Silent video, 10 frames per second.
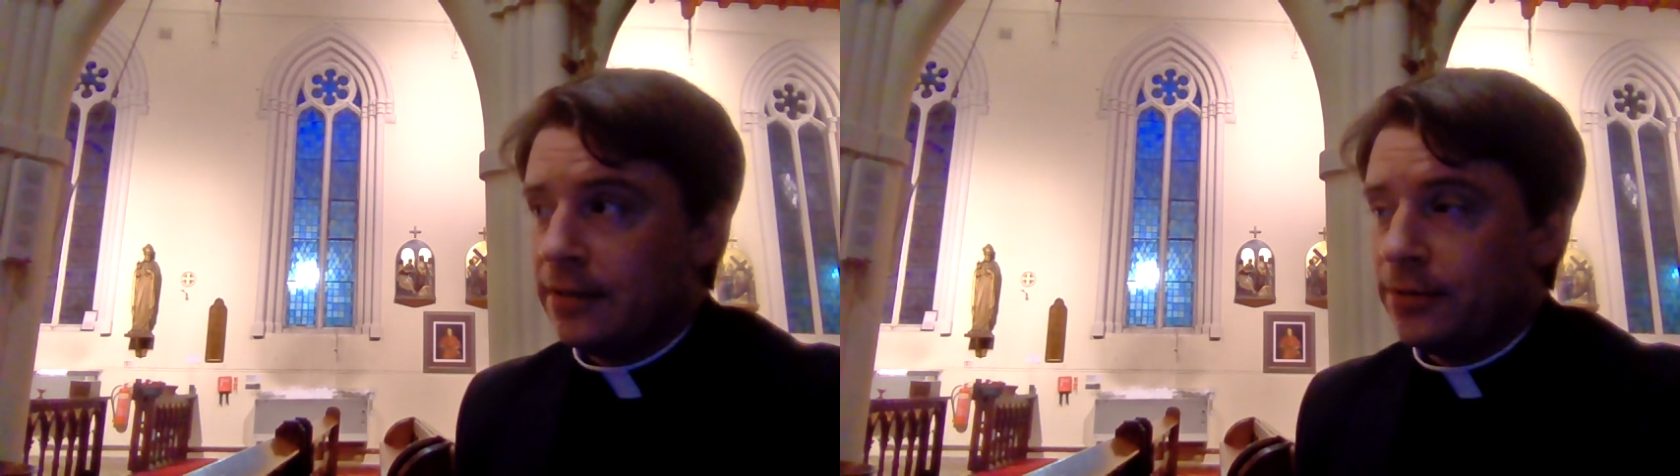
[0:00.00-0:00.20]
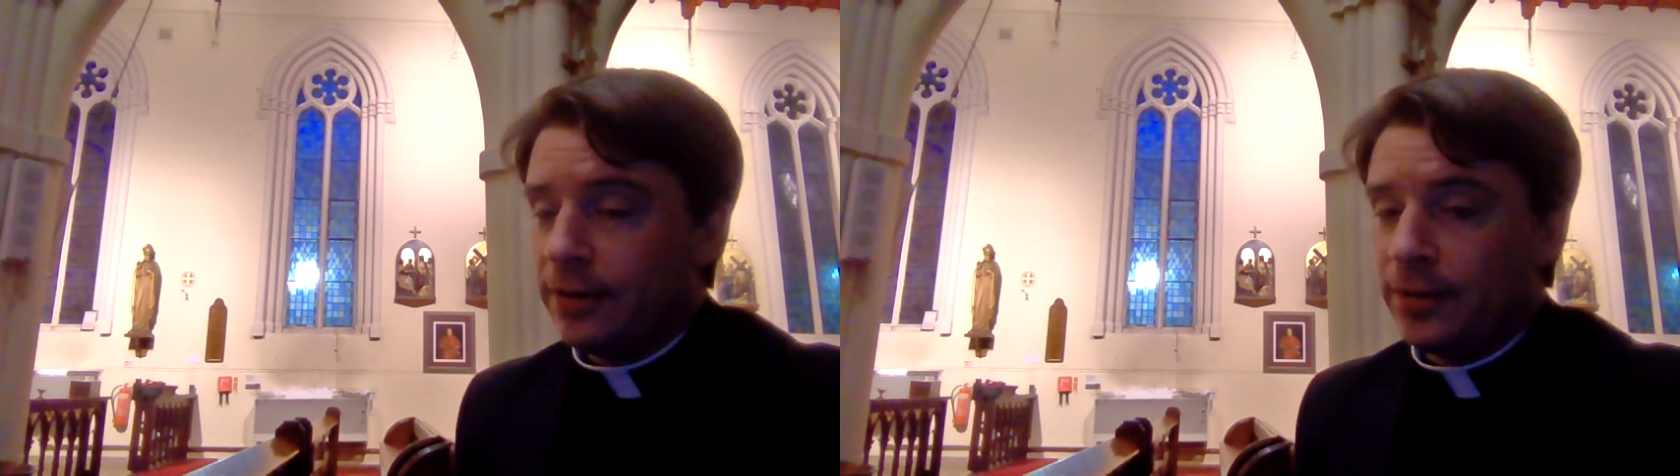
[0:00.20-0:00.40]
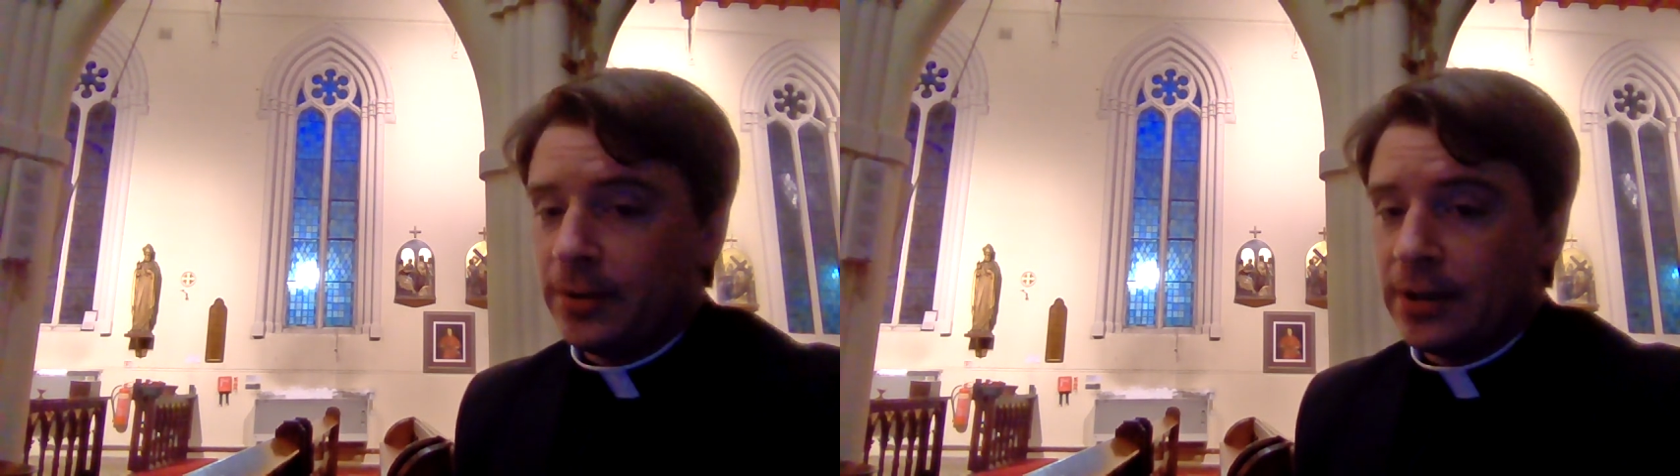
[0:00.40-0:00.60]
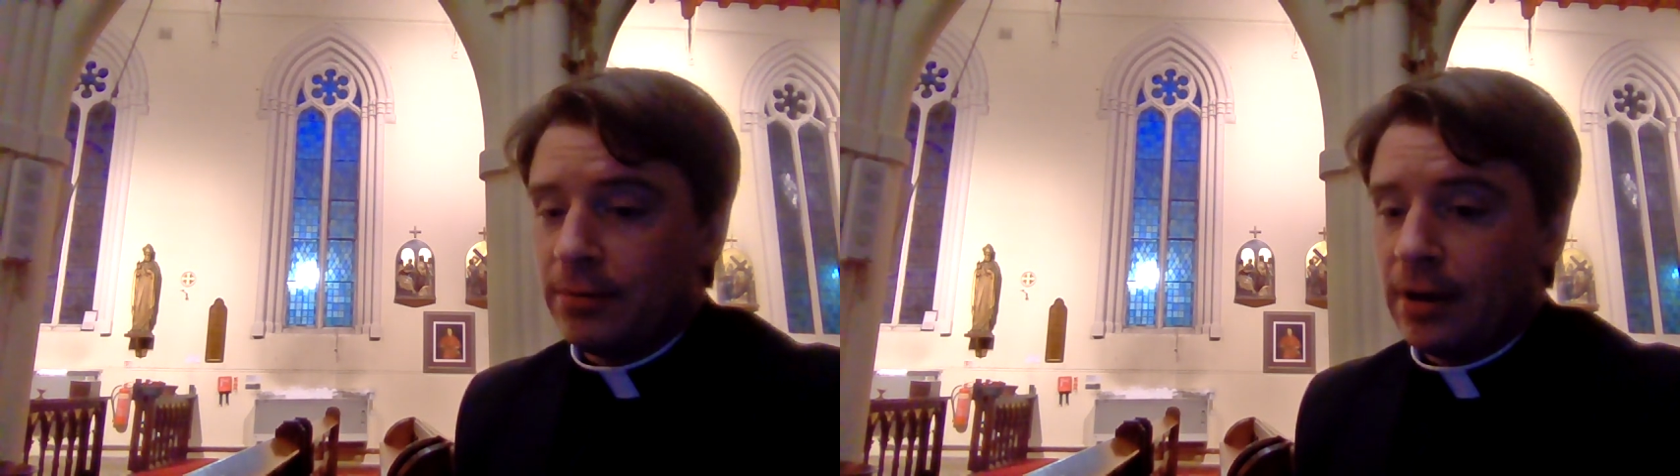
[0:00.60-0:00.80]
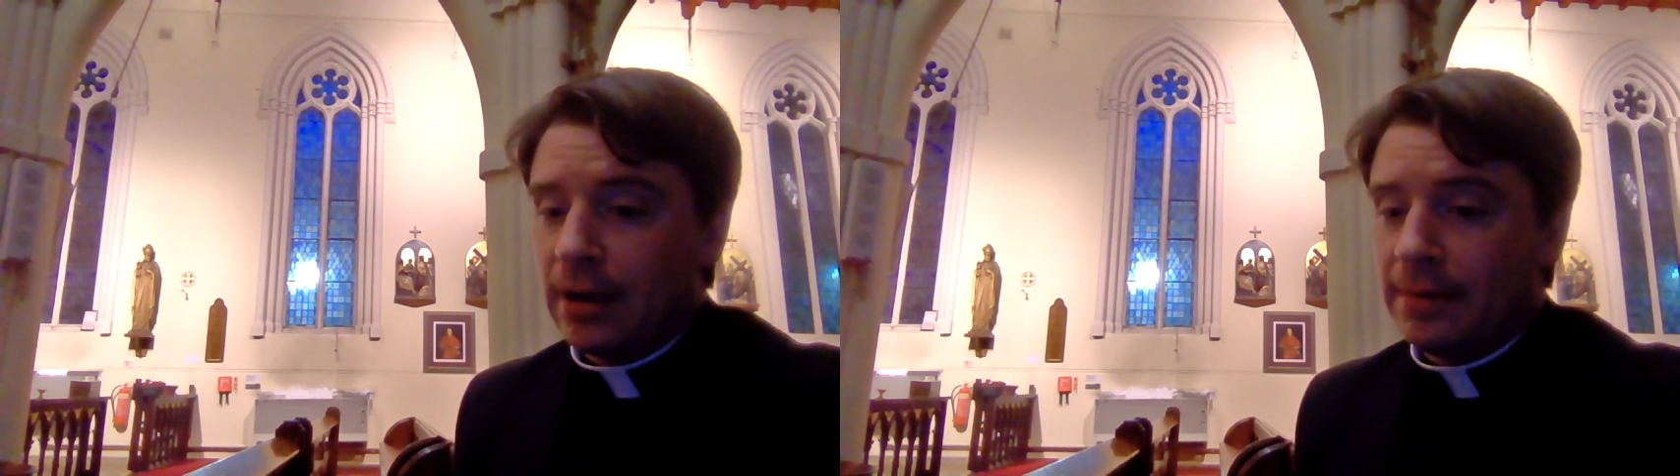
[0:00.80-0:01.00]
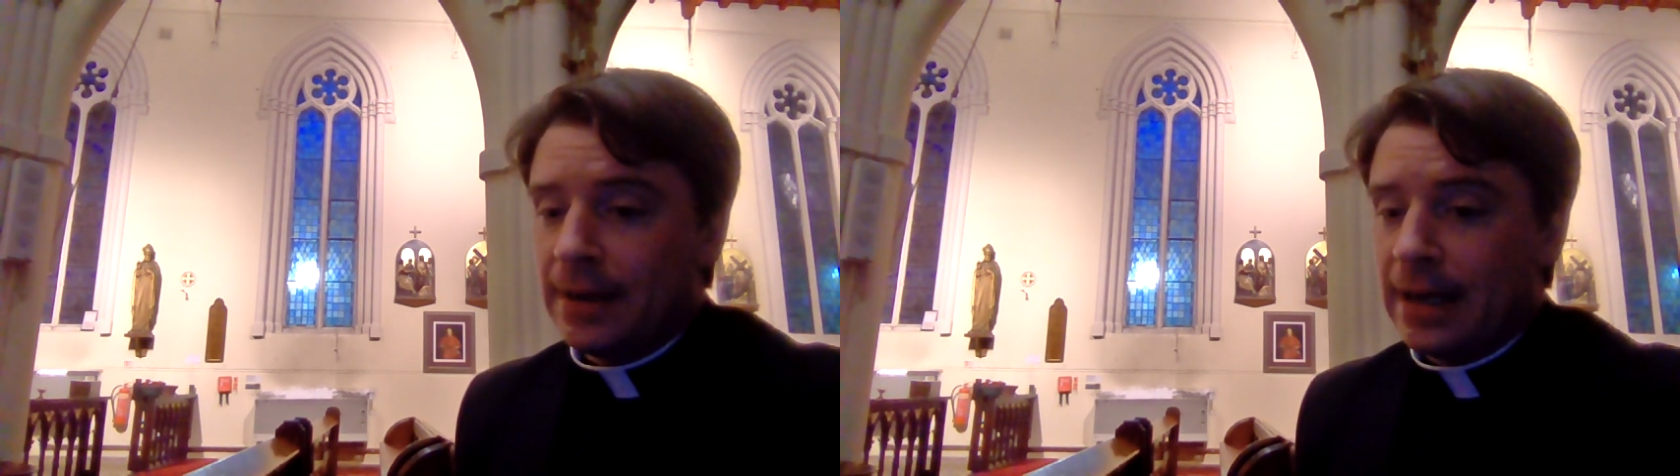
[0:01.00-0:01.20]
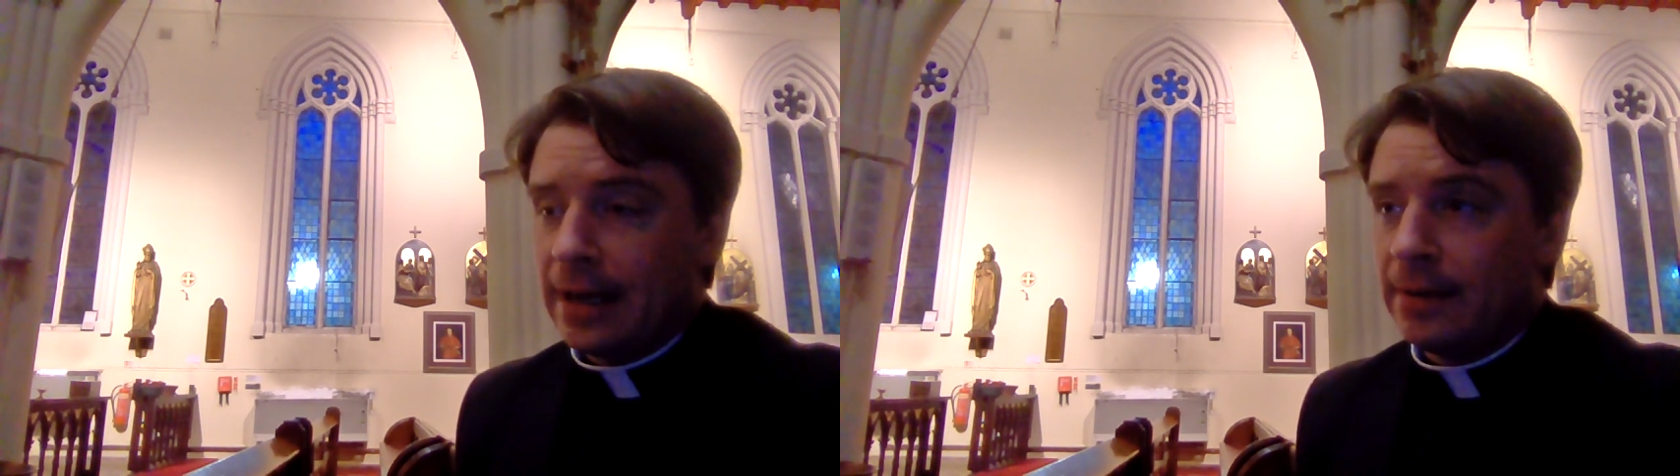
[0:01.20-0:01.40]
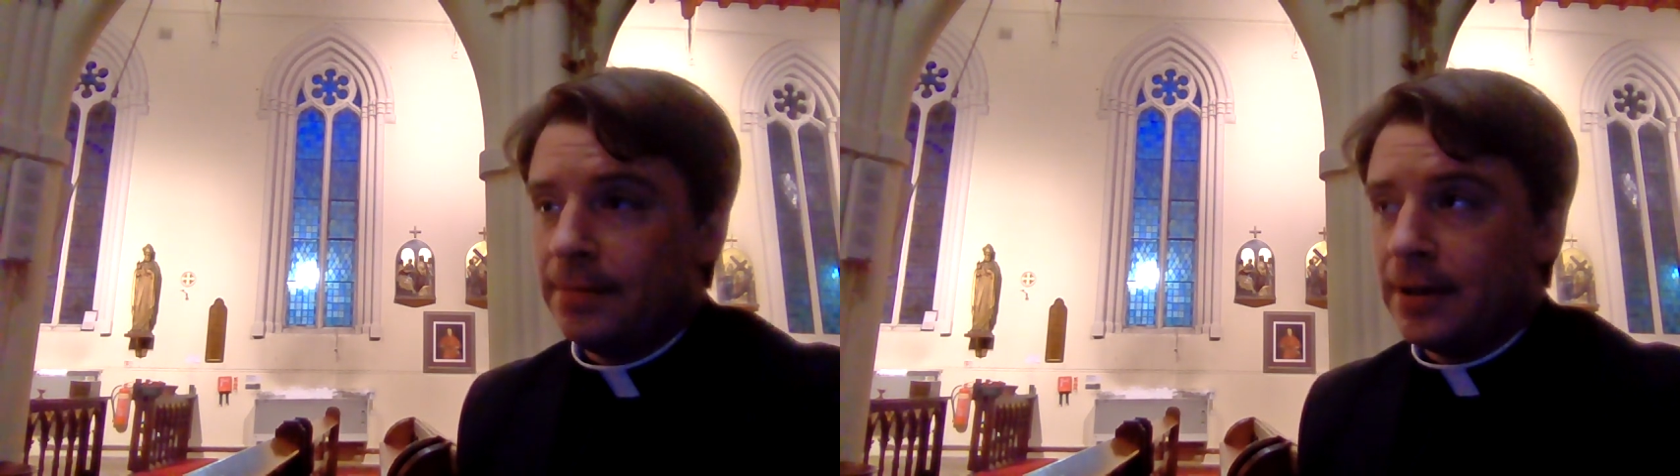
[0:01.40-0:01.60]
for everybody while I'm here.